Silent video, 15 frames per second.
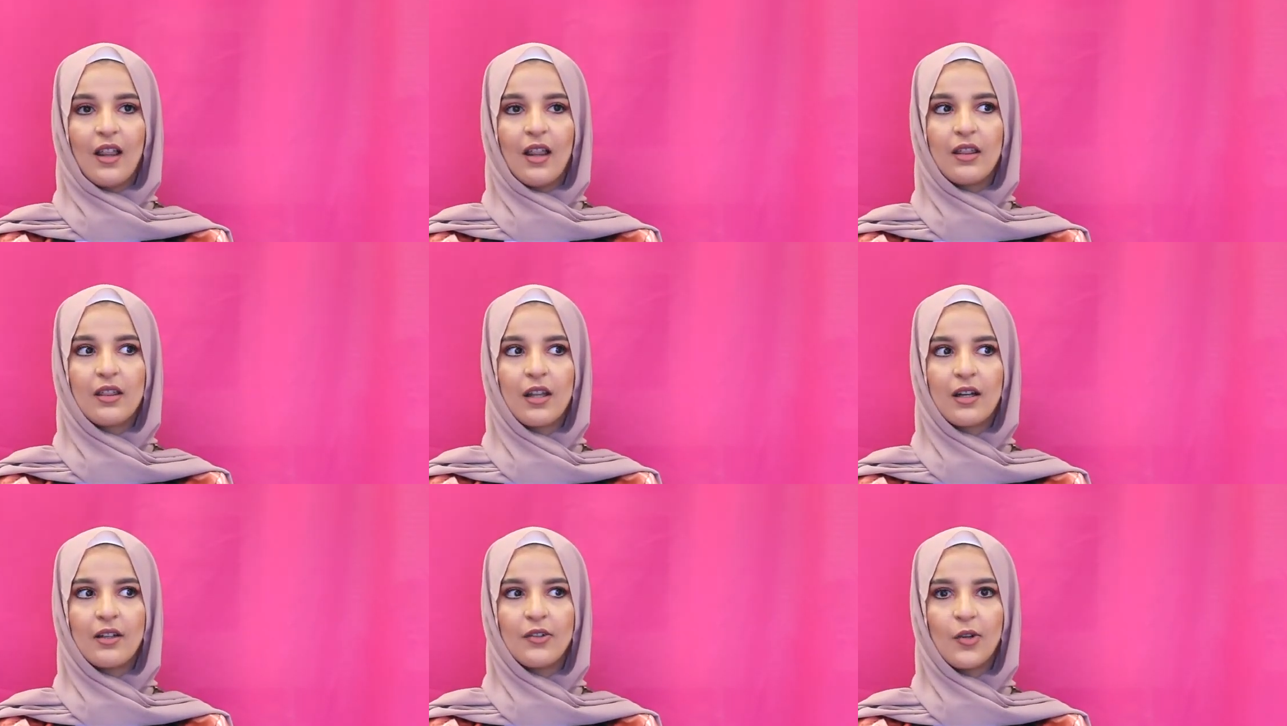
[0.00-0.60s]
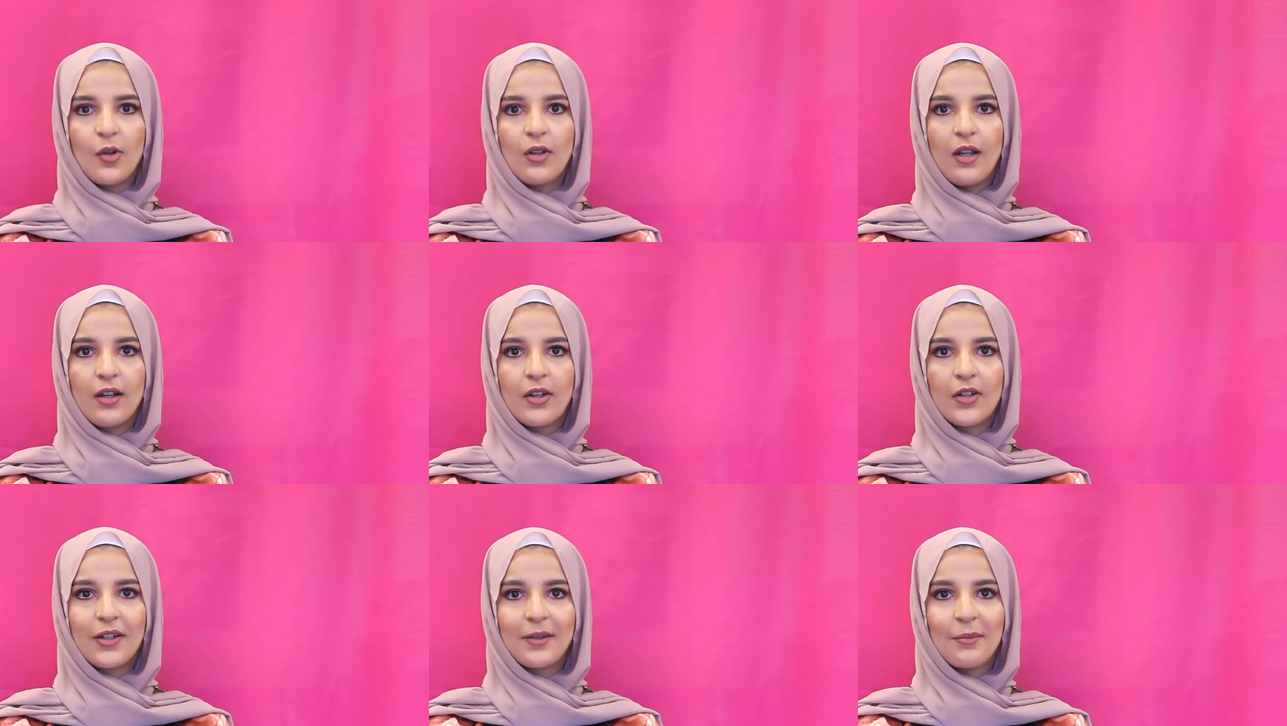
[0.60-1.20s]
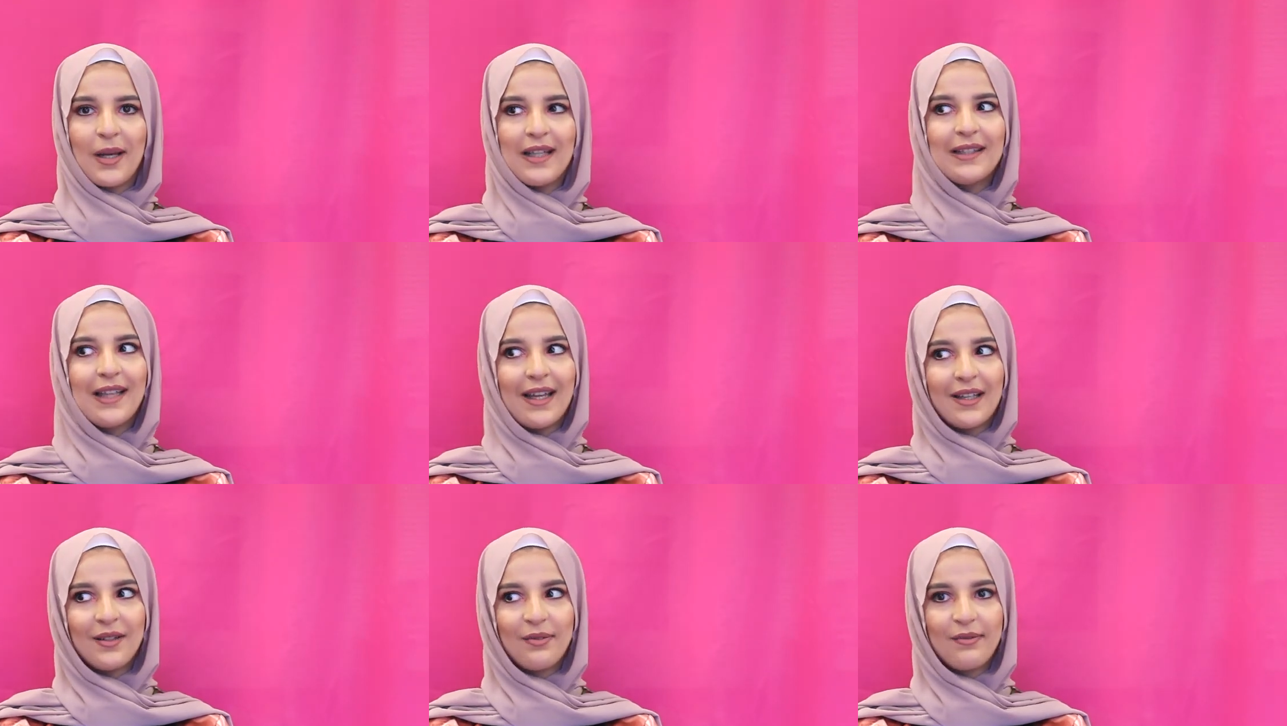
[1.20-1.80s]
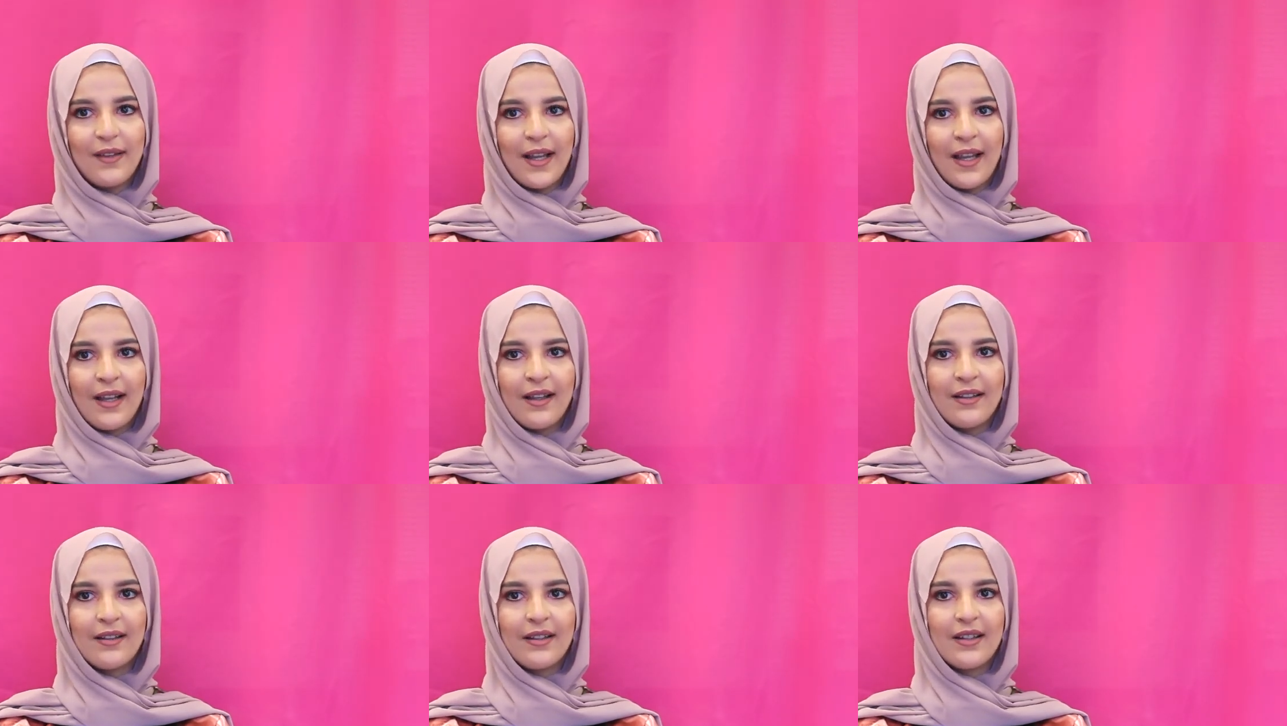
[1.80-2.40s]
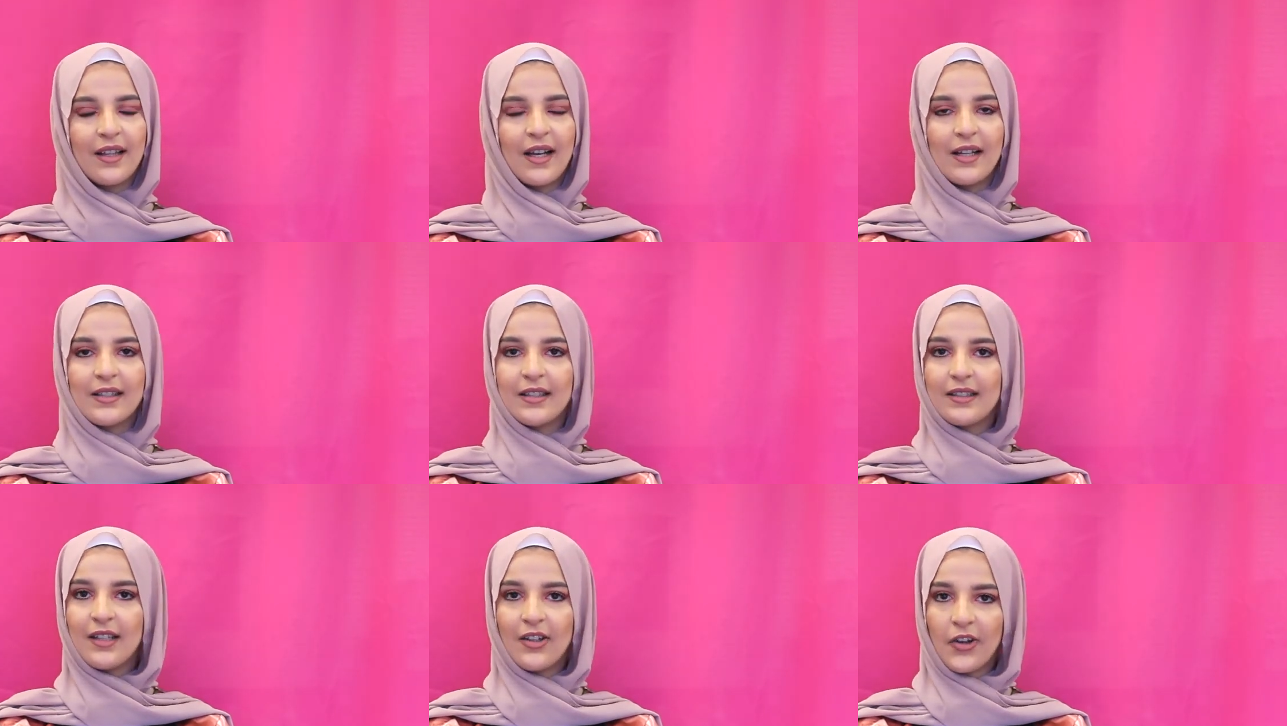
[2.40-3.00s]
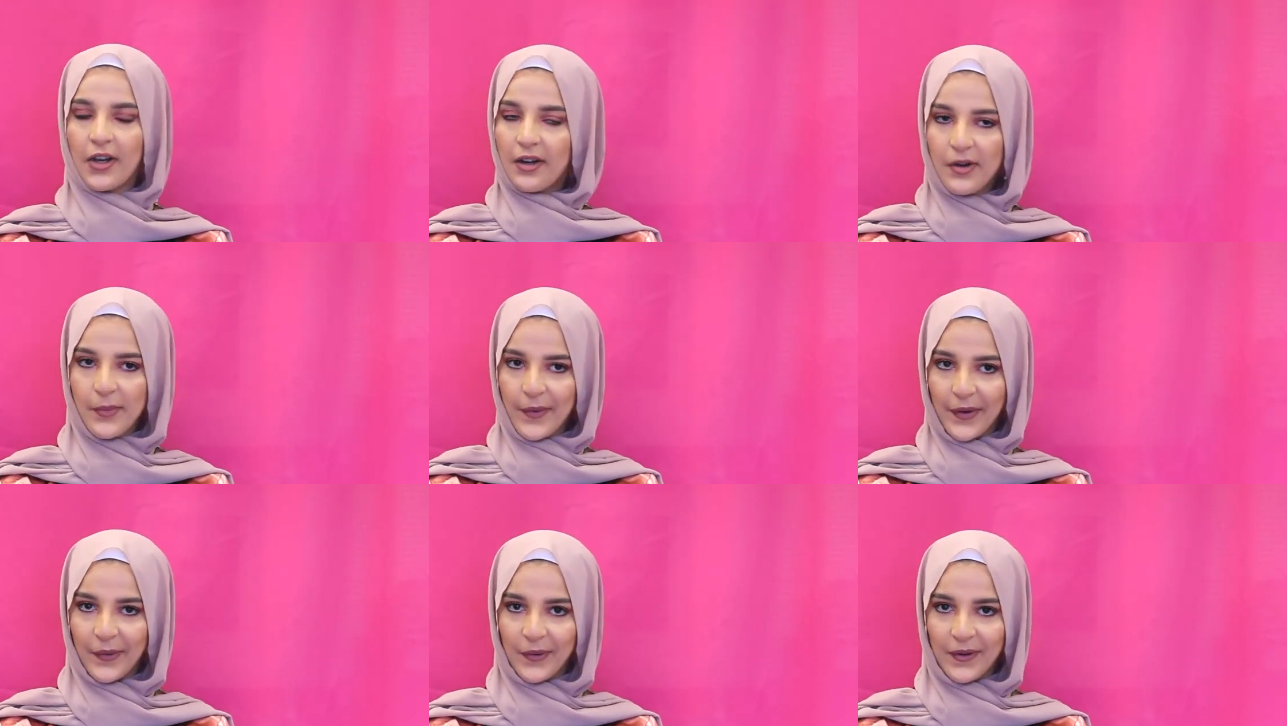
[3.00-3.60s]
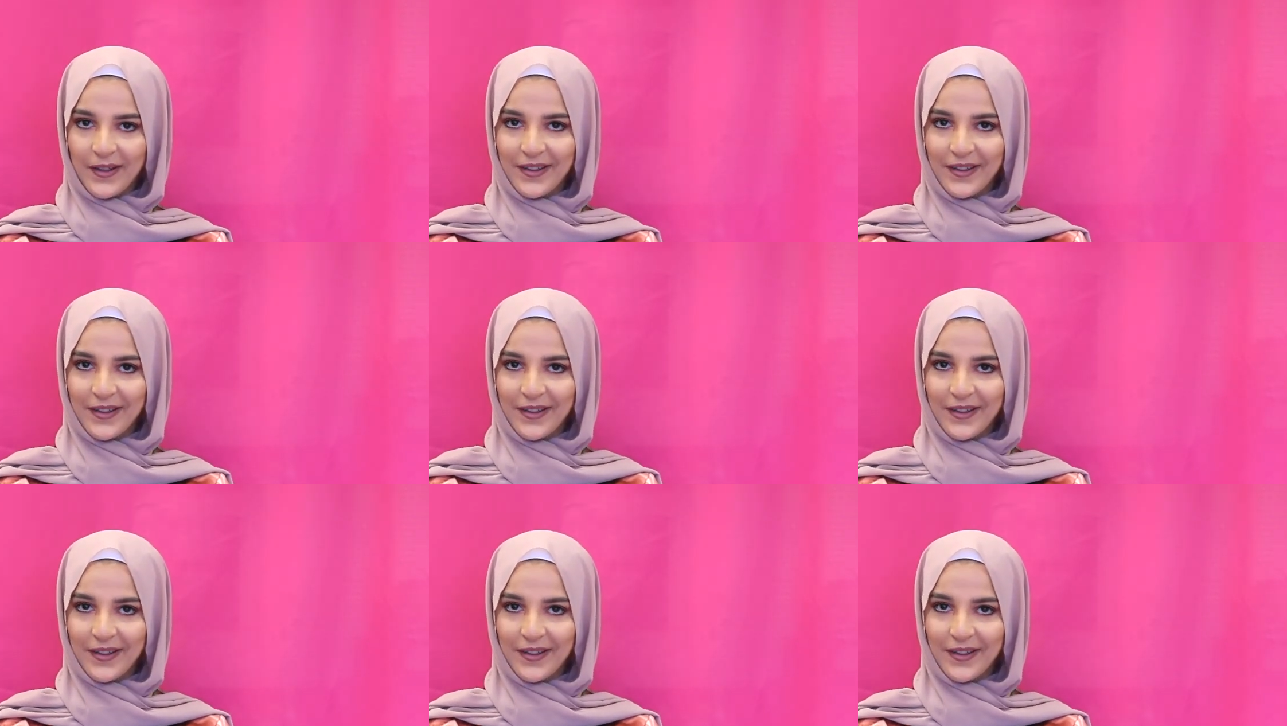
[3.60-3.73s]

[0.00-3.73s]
that are no longer in my life and that I did not care about.